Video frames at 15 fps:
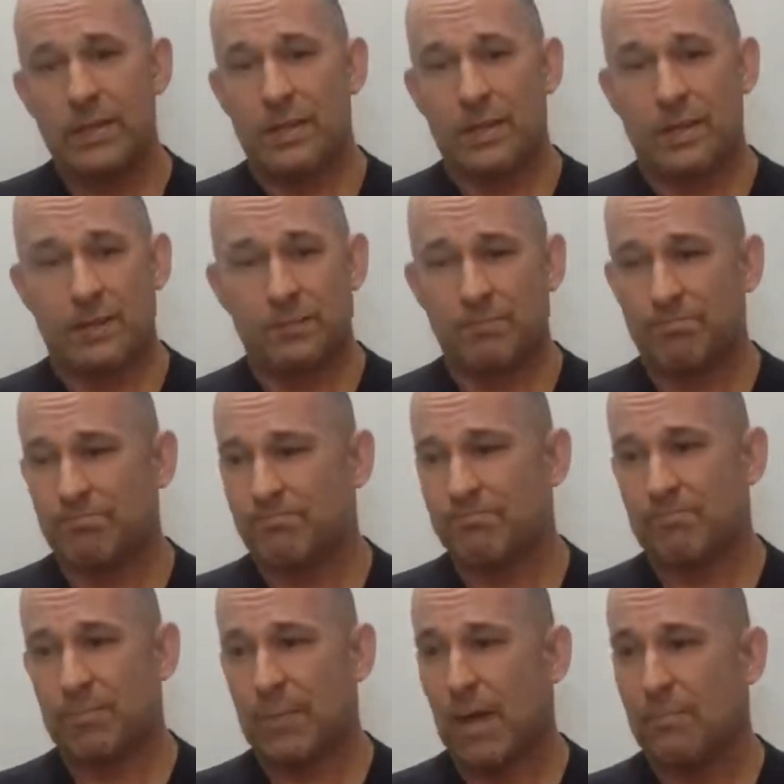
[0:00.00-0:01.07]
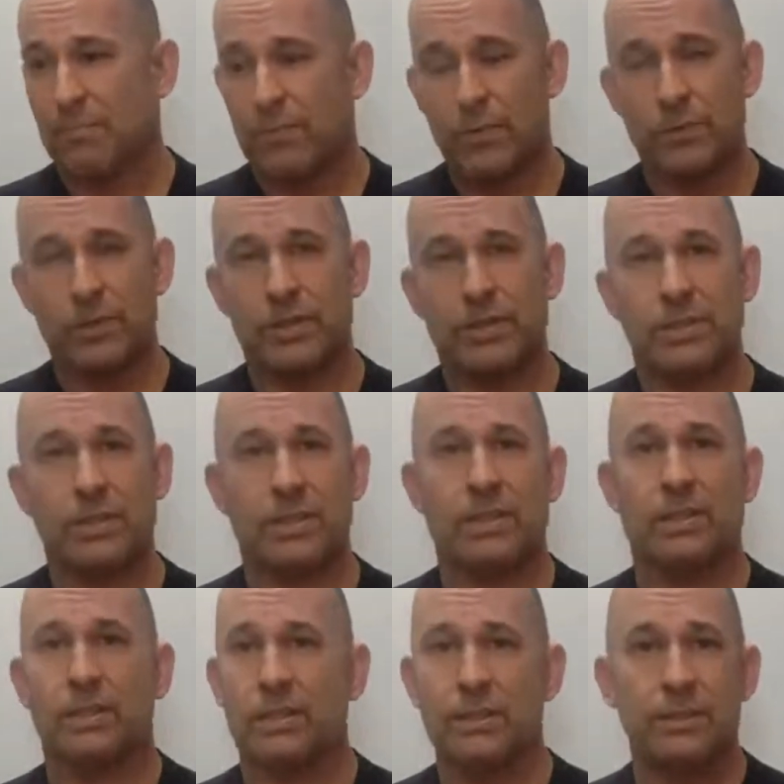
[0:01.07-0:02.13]
I'm
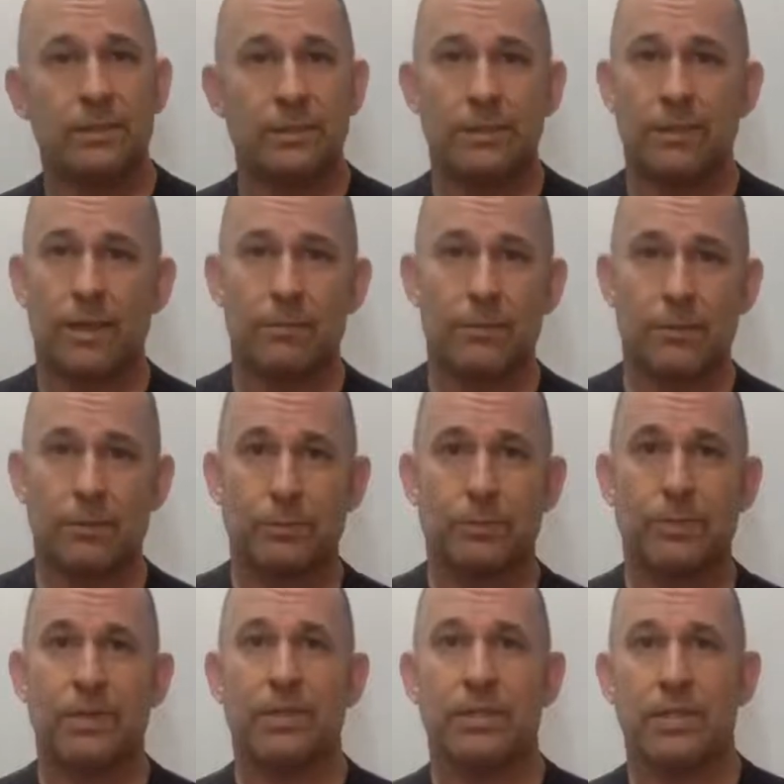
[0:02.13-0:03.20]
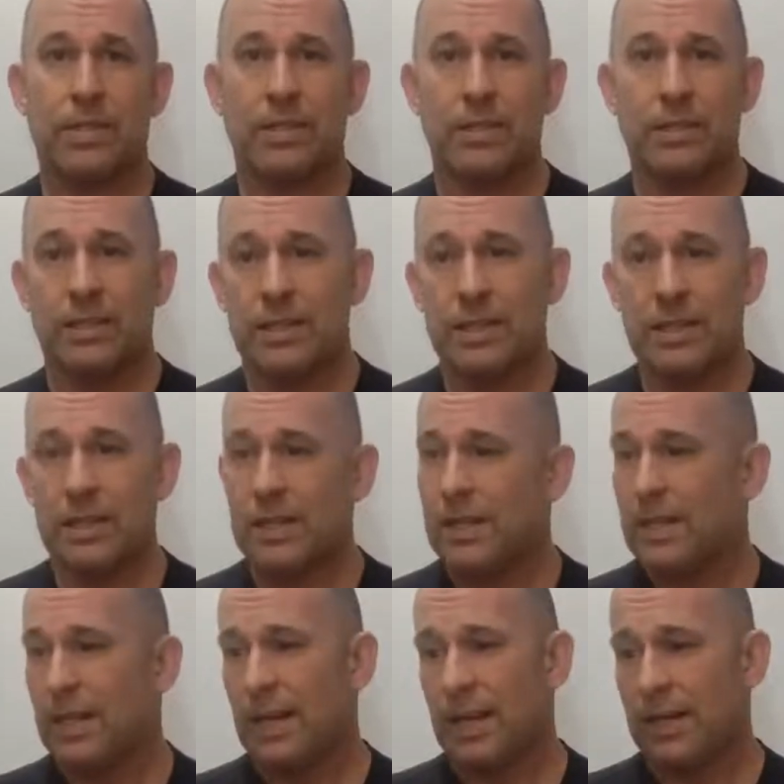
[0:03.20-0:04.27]
46. I'm no spring chicken.
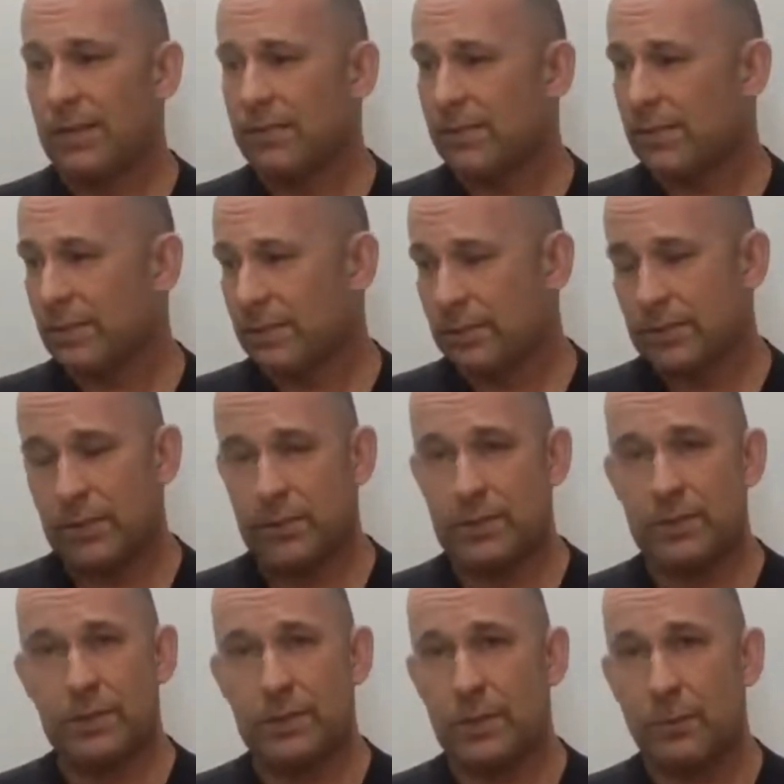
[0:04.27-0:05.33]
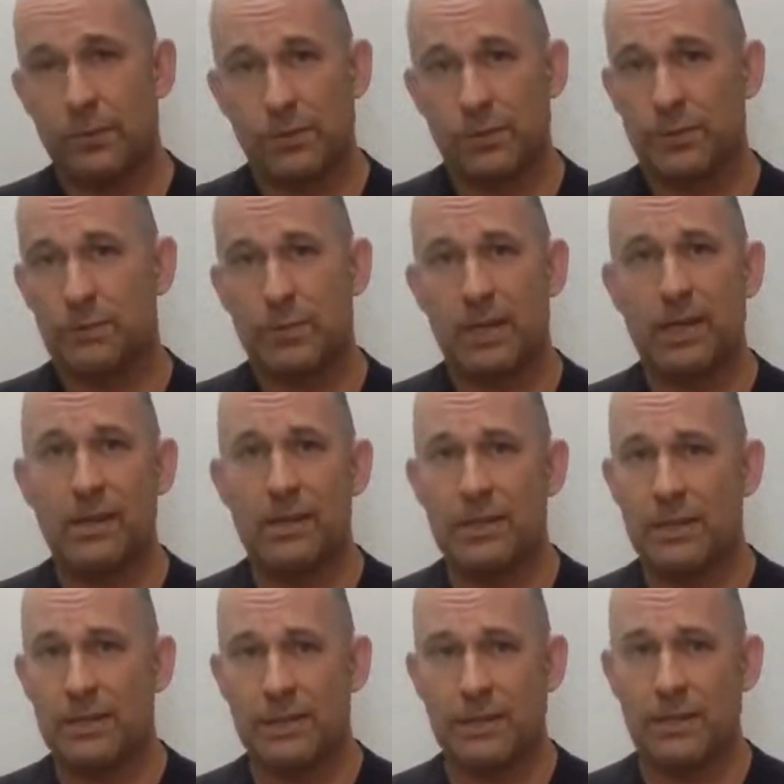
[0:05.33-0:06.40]
I have a student that's older than
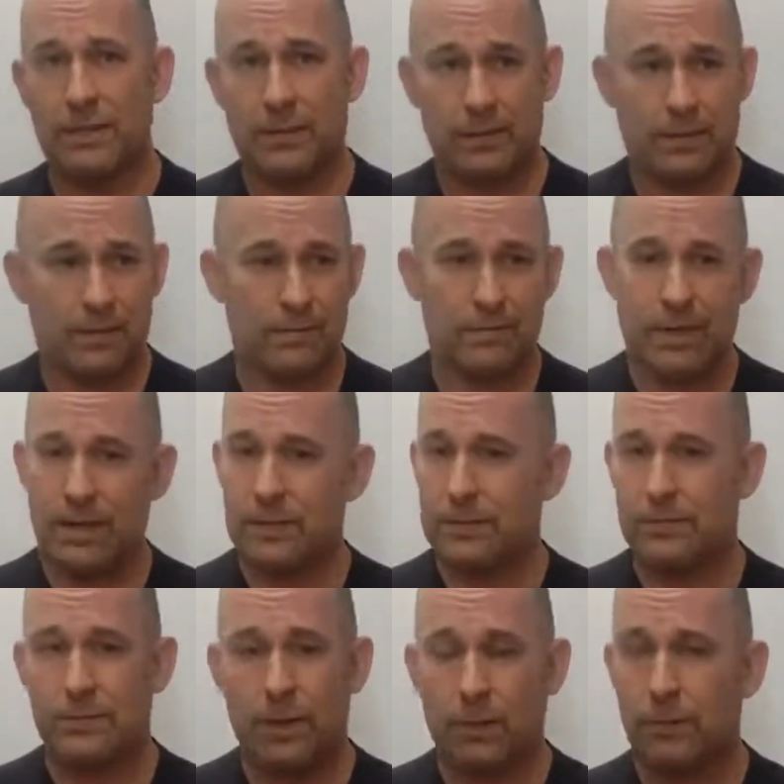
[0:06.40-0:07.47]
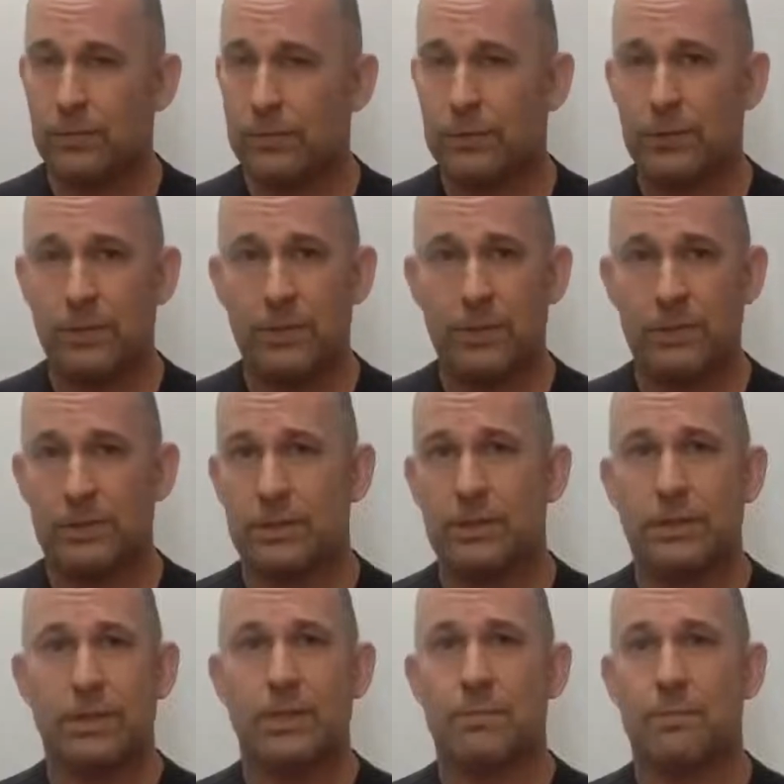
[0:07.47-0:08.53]
me, and I've had older
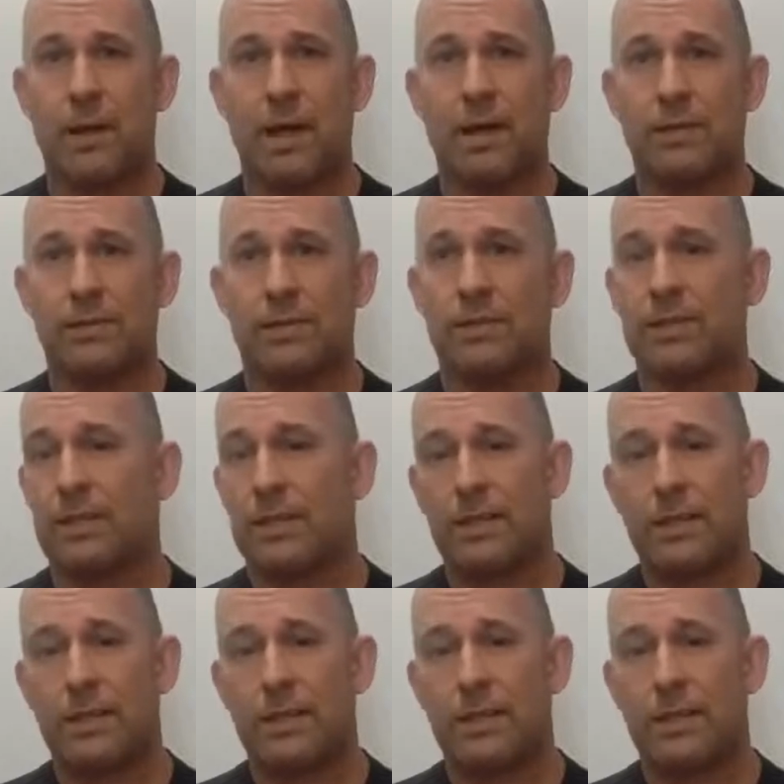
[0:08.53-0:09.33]
students in the past.